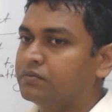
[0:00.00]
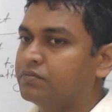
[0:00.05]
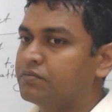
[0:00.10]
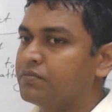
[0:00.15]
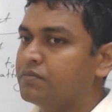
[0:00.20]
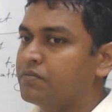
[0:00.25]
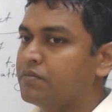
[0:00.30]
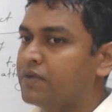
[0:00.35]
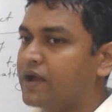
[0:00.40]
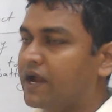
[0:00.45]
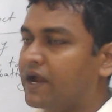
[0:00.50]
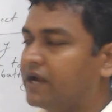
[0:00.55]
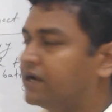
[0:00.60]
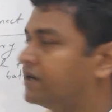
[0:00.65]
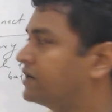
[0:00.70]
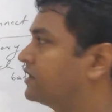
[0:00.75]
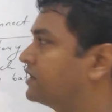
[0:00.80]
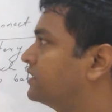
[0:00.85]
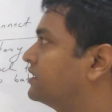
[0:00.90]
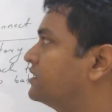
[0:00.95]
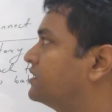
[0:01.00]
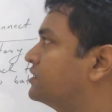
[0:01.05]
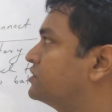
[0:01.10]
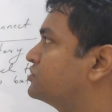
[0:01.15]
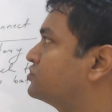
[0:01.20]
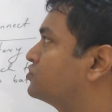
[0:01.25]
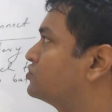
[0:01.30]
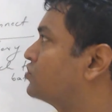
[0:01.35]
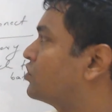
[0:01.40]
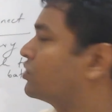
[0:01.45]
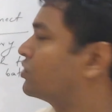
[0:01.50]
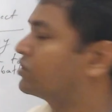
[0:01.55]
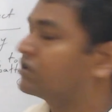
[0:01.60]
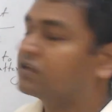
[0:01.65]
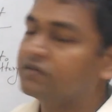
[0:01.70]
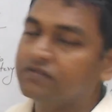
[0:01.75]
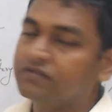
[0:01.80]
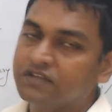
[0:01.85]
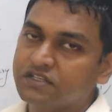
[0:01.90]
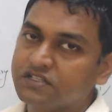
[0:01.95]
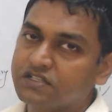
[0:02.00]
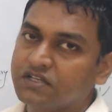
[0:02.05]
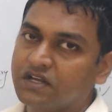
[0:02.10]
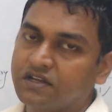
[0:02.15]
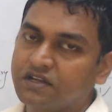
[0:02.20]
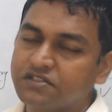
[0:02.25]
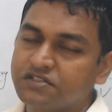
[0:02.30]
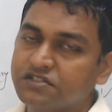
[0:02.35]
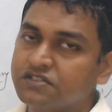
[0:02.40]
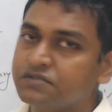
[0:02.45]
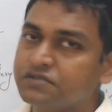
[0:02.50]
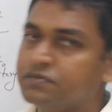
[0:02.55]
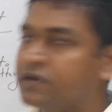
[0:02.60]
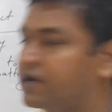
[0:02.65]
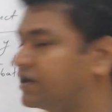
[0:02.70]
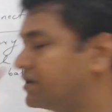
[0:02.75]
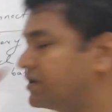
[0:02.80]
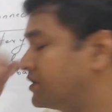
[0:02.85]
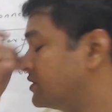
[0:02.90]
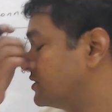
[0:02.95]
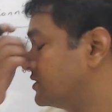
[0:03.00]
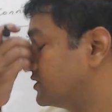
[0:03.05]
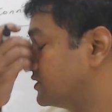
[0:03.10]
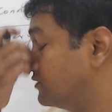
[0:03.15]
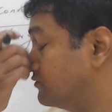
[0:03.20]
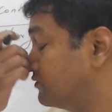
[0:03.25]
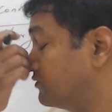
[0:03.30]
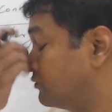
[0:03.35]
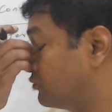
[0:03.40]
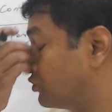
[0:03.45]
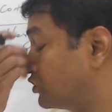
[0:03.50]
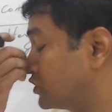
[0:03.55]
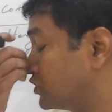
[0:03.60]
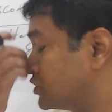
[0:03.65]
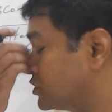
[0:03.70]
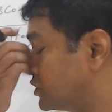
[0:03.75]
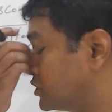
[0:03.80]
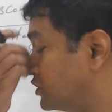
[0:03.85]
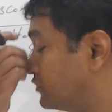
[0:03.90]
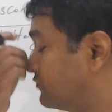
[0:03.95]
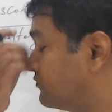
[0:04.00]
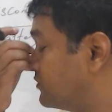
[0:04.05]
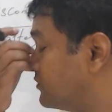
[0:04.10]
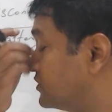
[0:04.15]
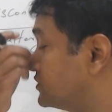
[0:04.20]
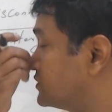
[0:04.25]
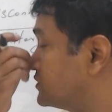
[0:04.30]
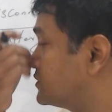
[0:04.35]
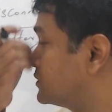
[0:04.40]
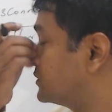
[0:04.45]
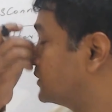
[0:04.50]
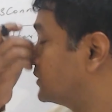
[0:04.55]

Battery is not giving charges. Battery is giving potential difference.